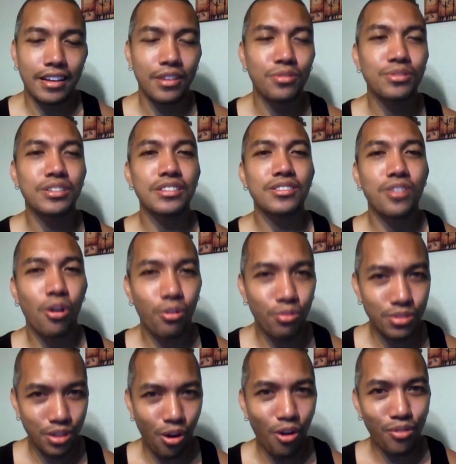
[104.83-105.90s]
it
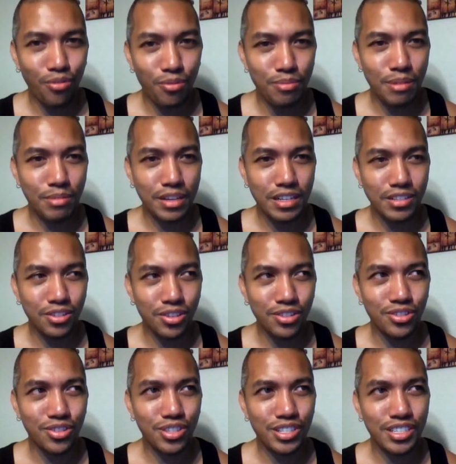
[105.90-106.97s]
was hard for me, because
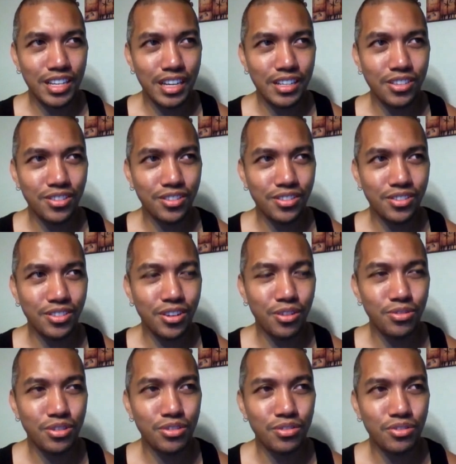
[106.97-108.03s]
it's just like,
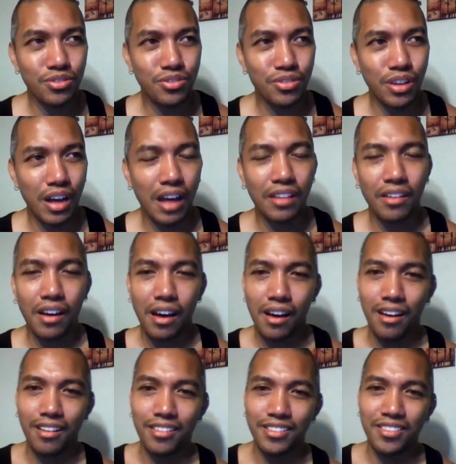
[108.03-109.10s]

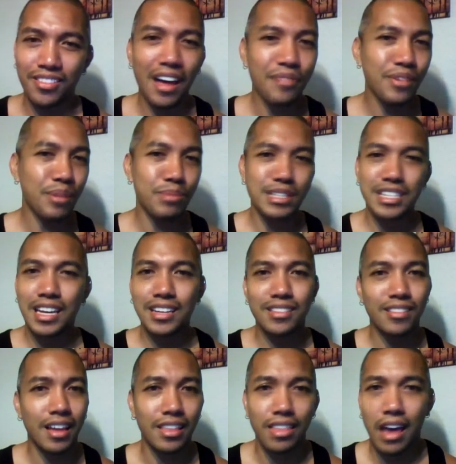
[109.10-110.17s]
life can be
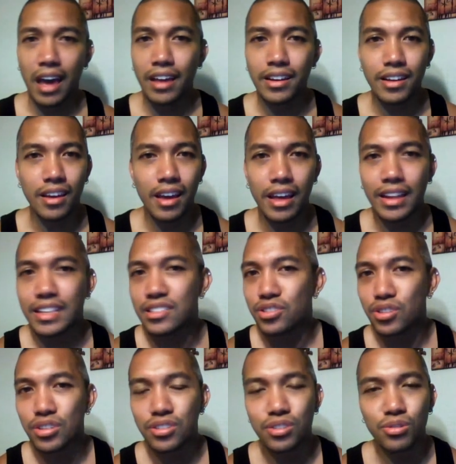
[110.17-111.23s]
taken like that, and
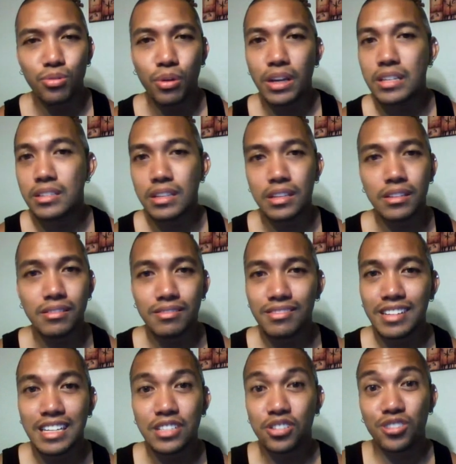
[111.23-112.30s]
it's just crazy.
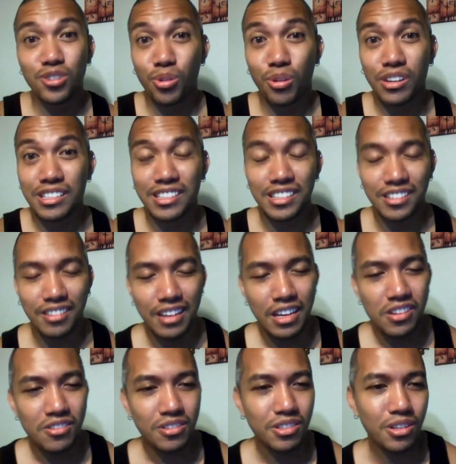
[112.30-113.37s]
It's just crazy.
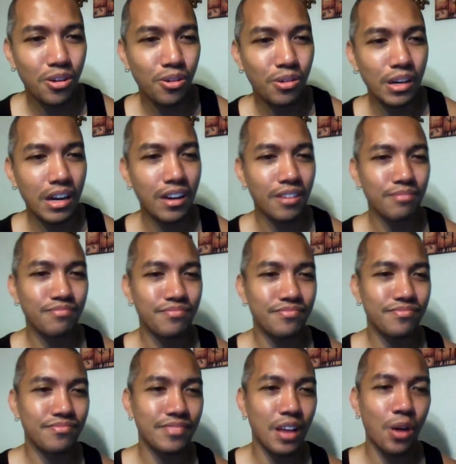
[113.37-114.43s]
So
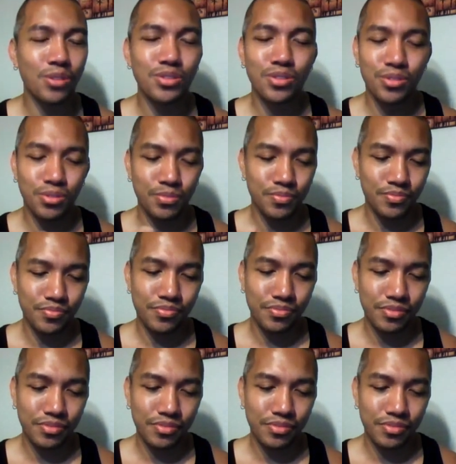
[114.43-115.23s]
also,